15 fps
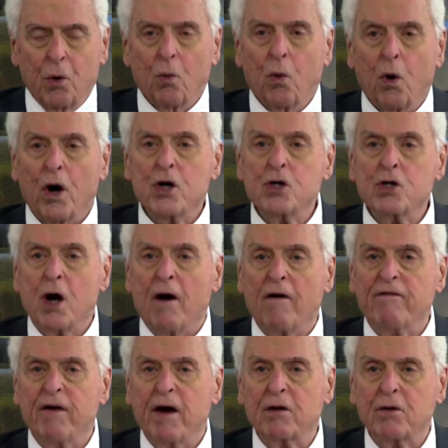Where does our
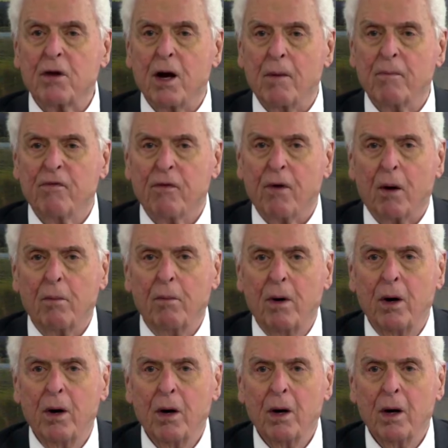faith come from?
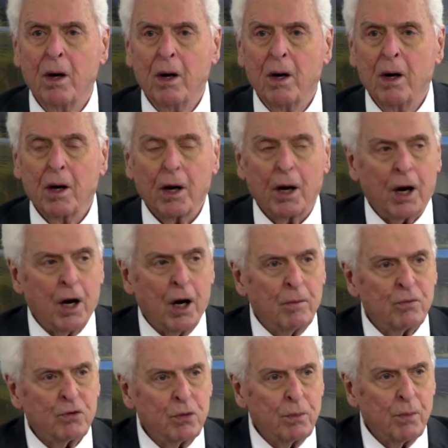It
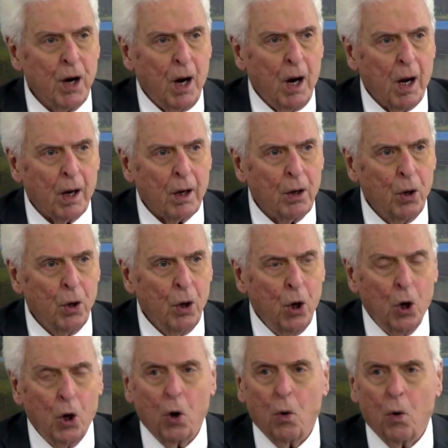comes from God.
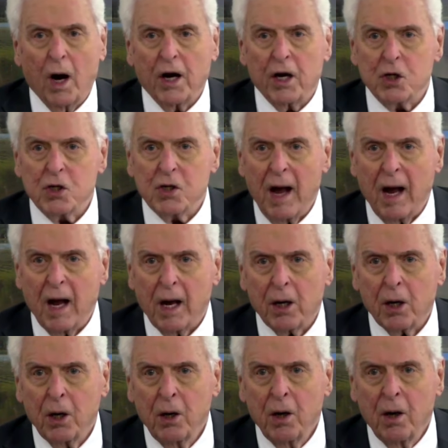What is that?
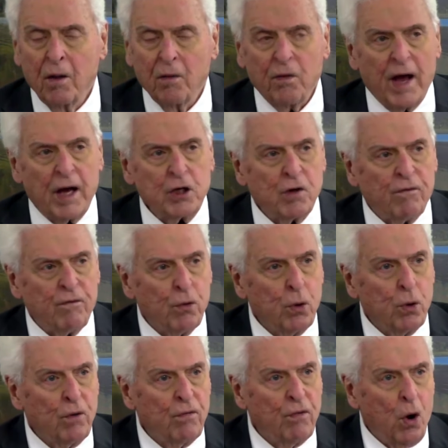That's a
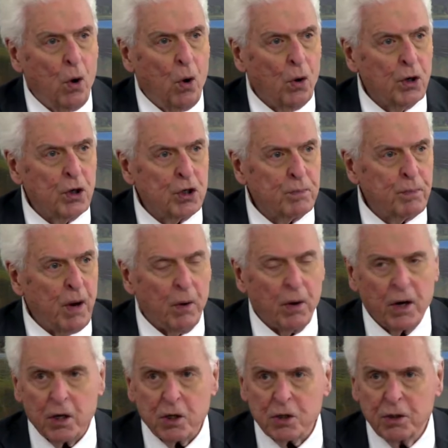fruit of the Holy
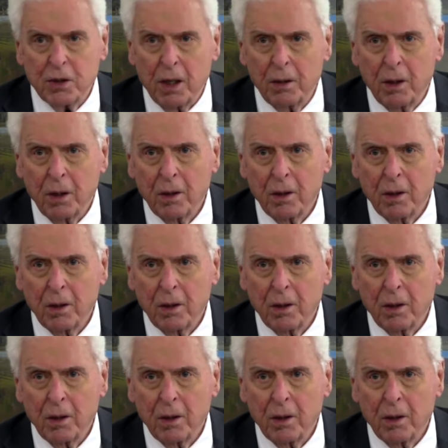Spirit, isn't it?